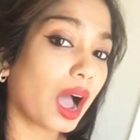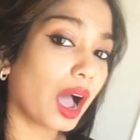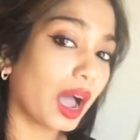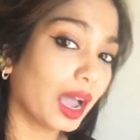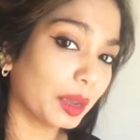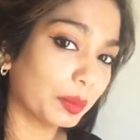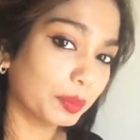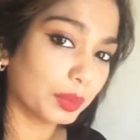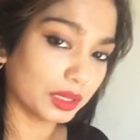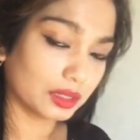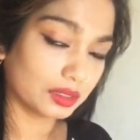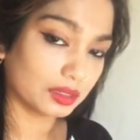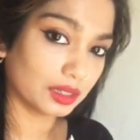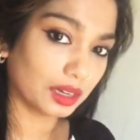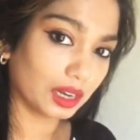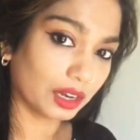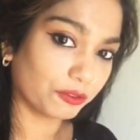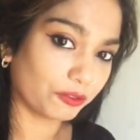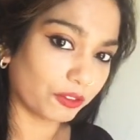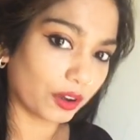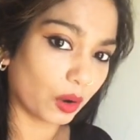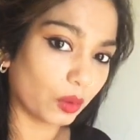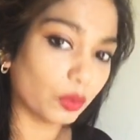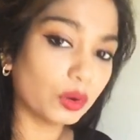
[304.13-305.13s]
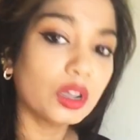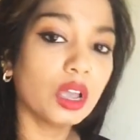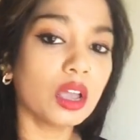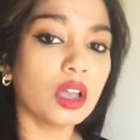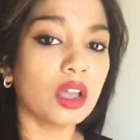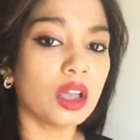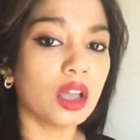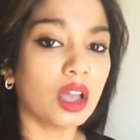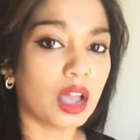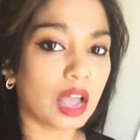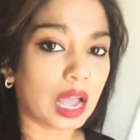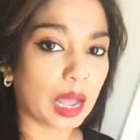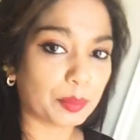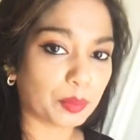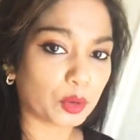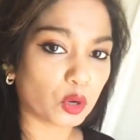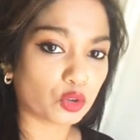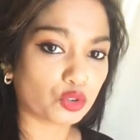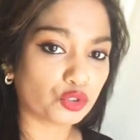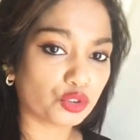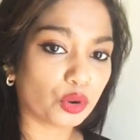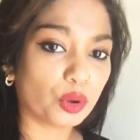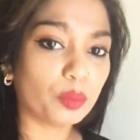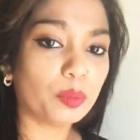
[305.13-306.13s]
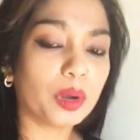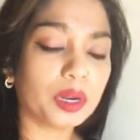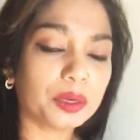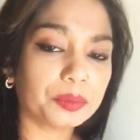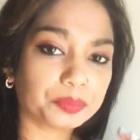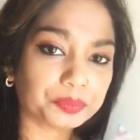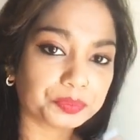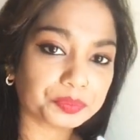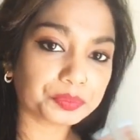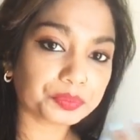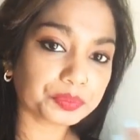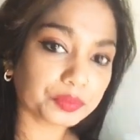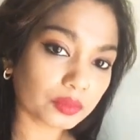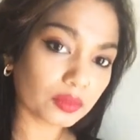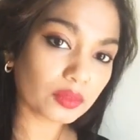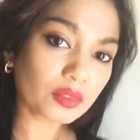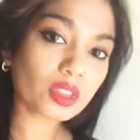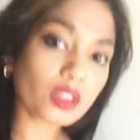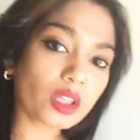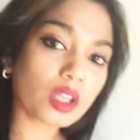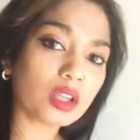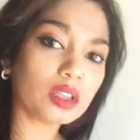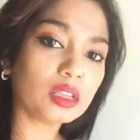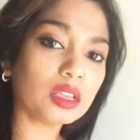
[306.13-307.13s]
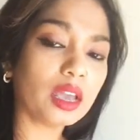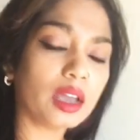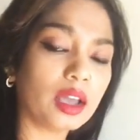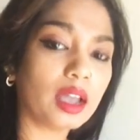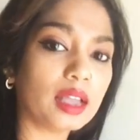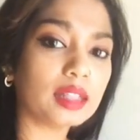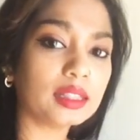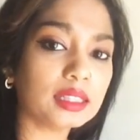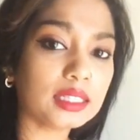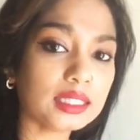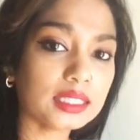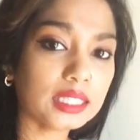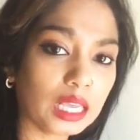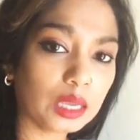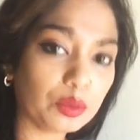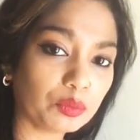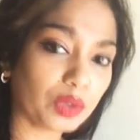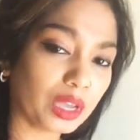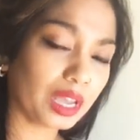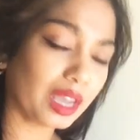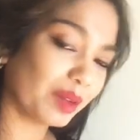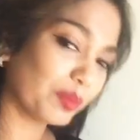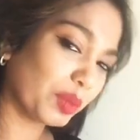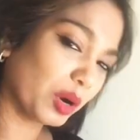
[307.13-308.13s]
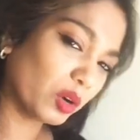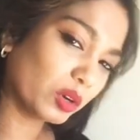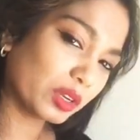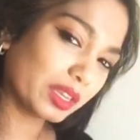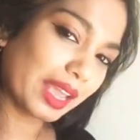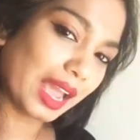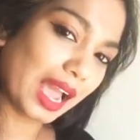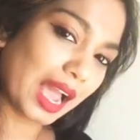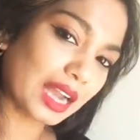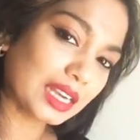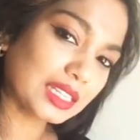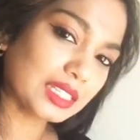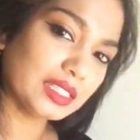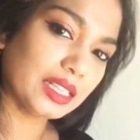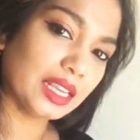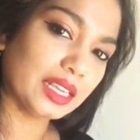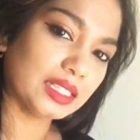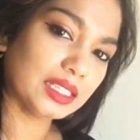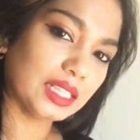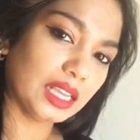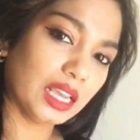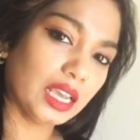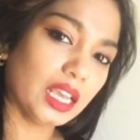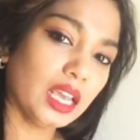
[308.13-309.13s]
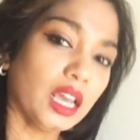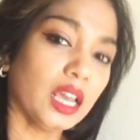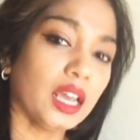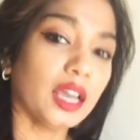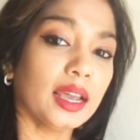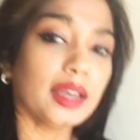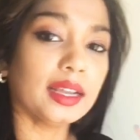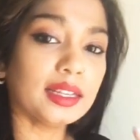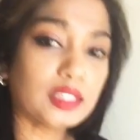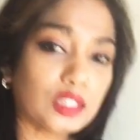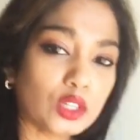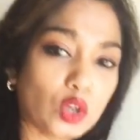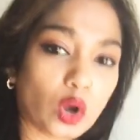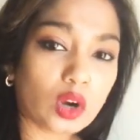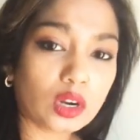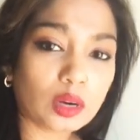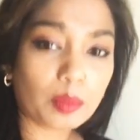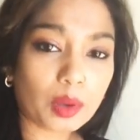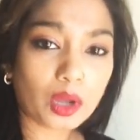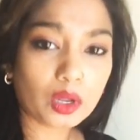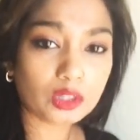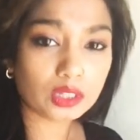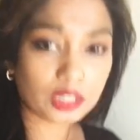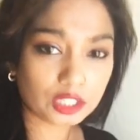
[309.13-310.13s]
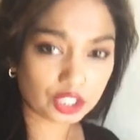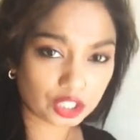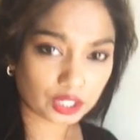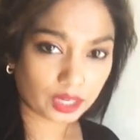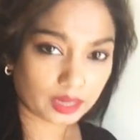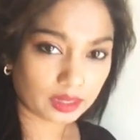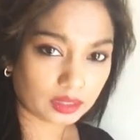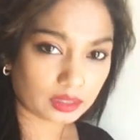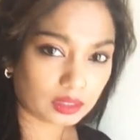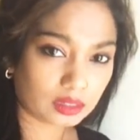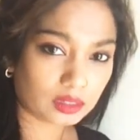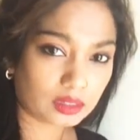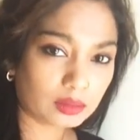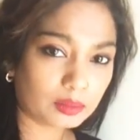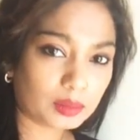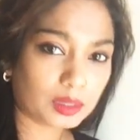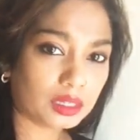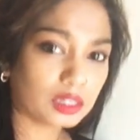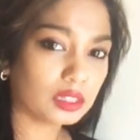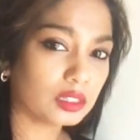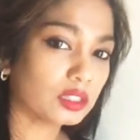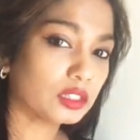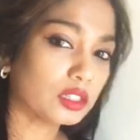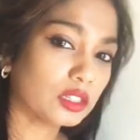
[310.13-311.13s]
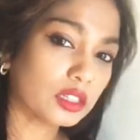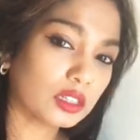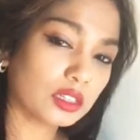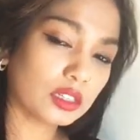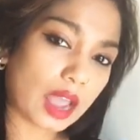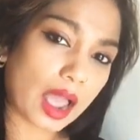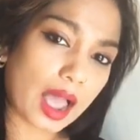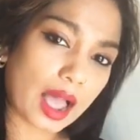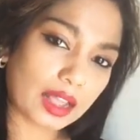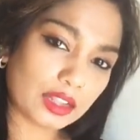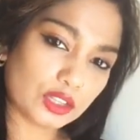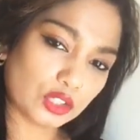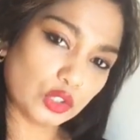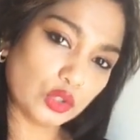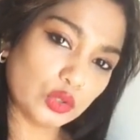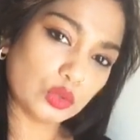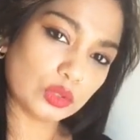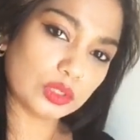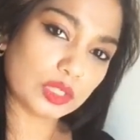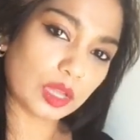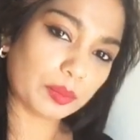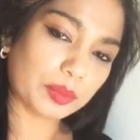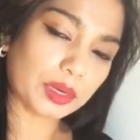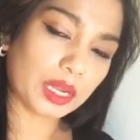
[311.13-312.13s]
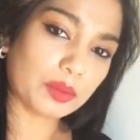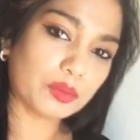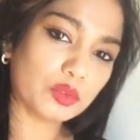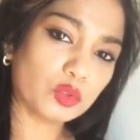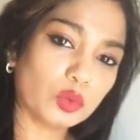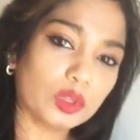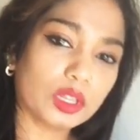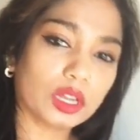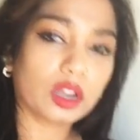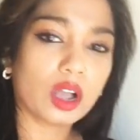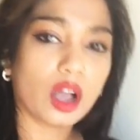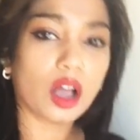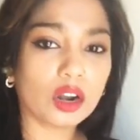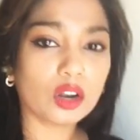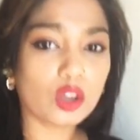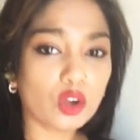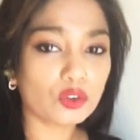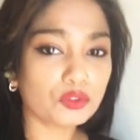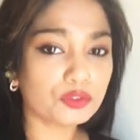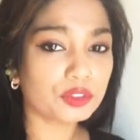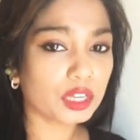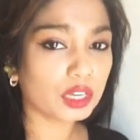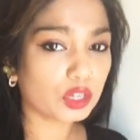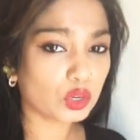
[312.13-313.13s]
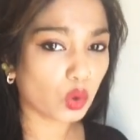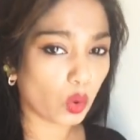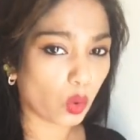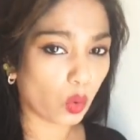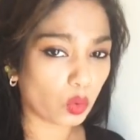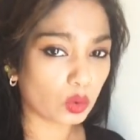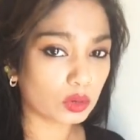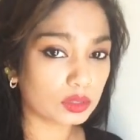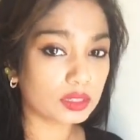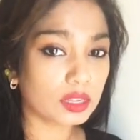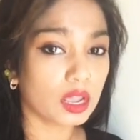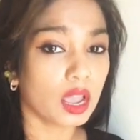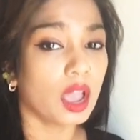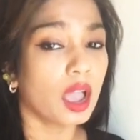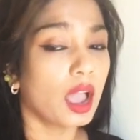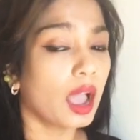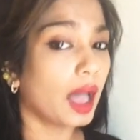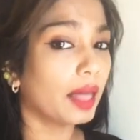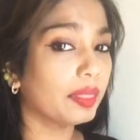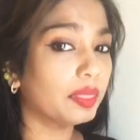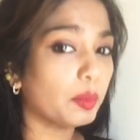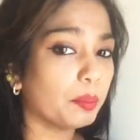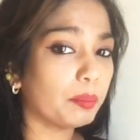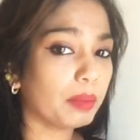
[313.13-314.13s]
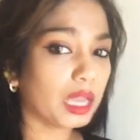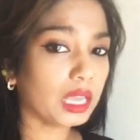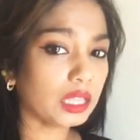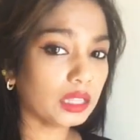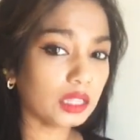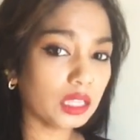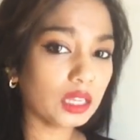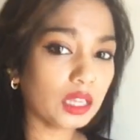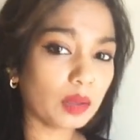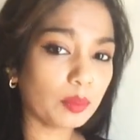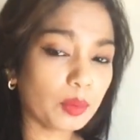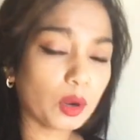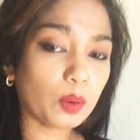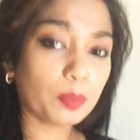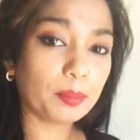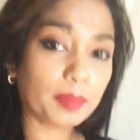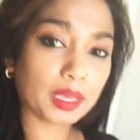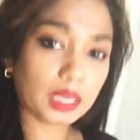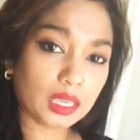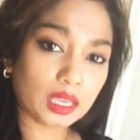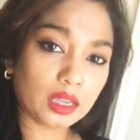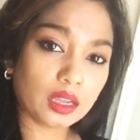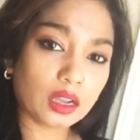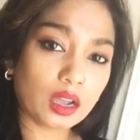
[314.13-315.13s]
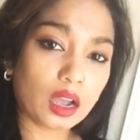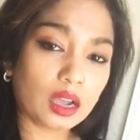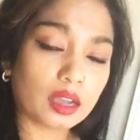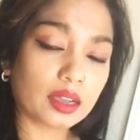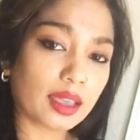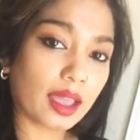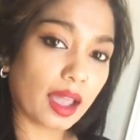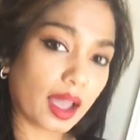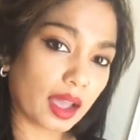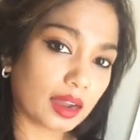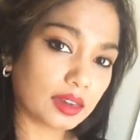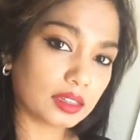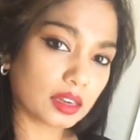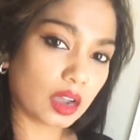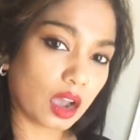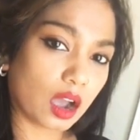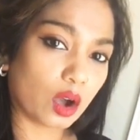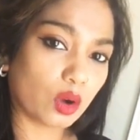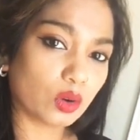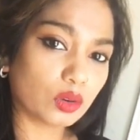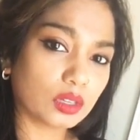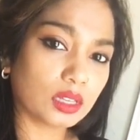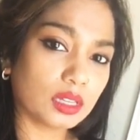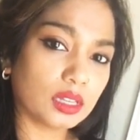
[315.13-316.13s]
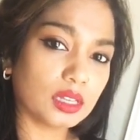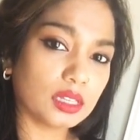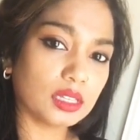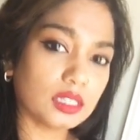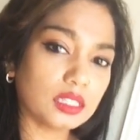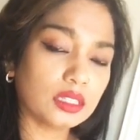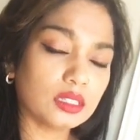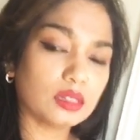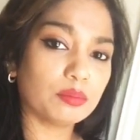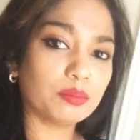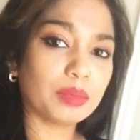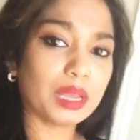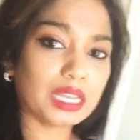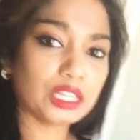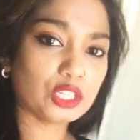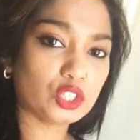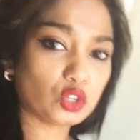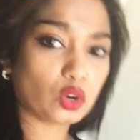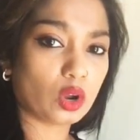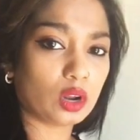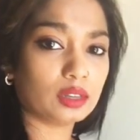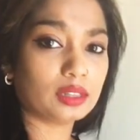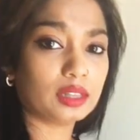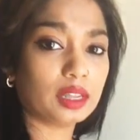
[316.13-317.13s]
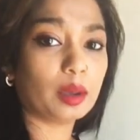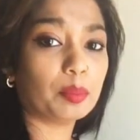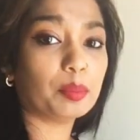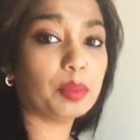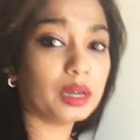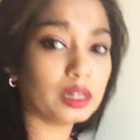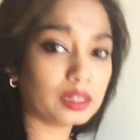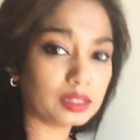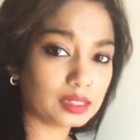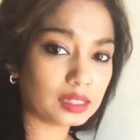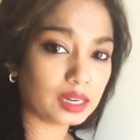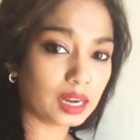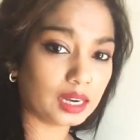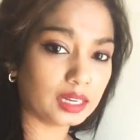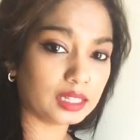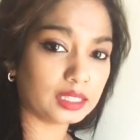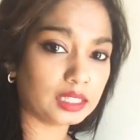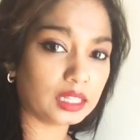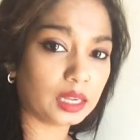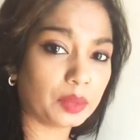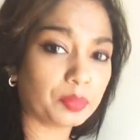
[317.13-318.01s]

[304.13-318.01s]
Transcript: personally found. I'm not sure, but yeah. And the same way about cats, they say it's not about the gender, but it has to do sometimes with the color of their coats. And the main thing about picking a cat out is based on their personality.